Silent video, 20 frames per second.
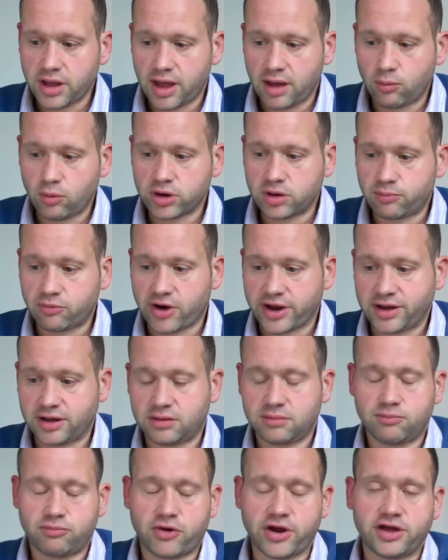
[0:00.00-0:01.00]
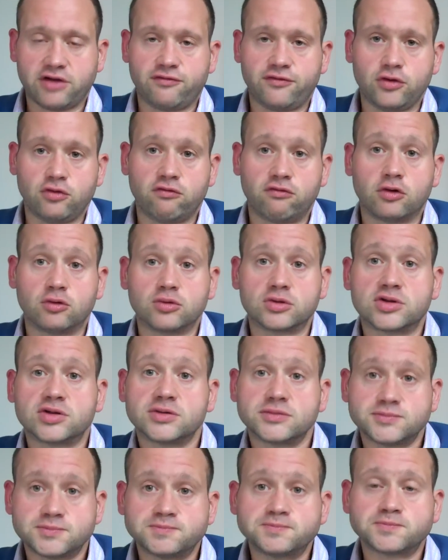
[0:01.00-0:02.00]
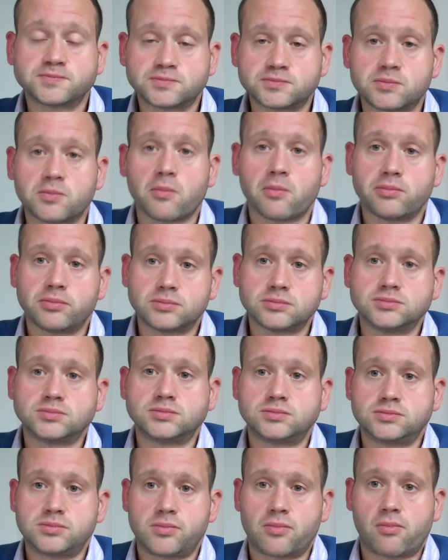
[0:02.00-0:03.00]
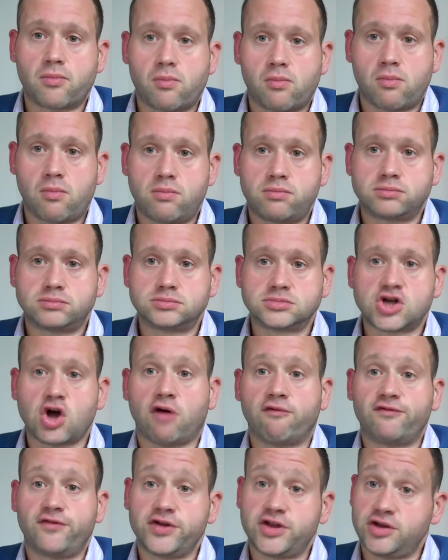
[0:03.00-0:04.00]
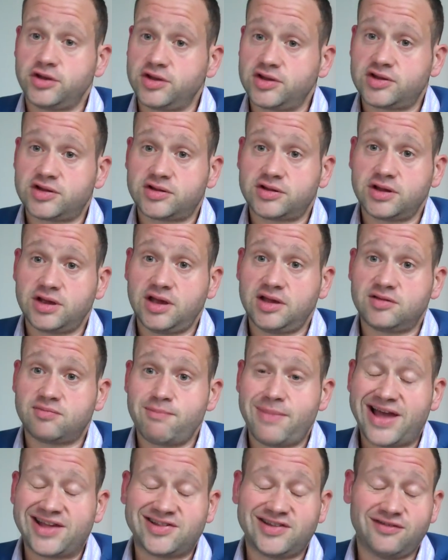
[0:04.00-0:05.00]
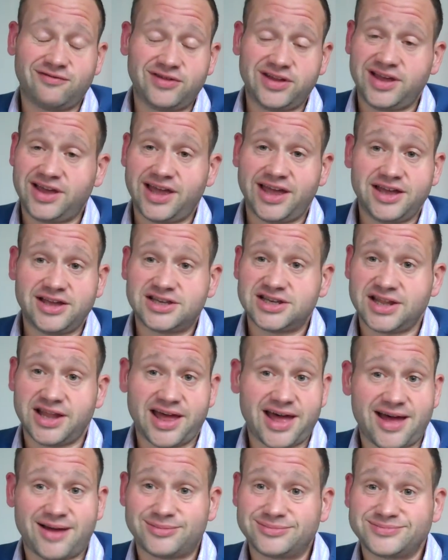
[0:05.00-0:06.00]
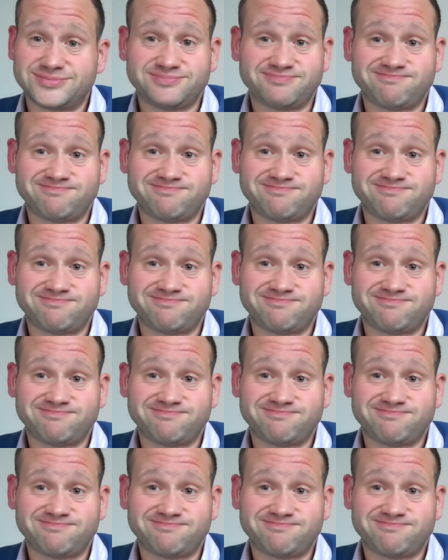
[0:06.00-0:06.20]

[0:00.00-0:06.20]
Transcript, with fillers: Yeah, I want to break, break a few rules. Okay. Confidence is massively key to that.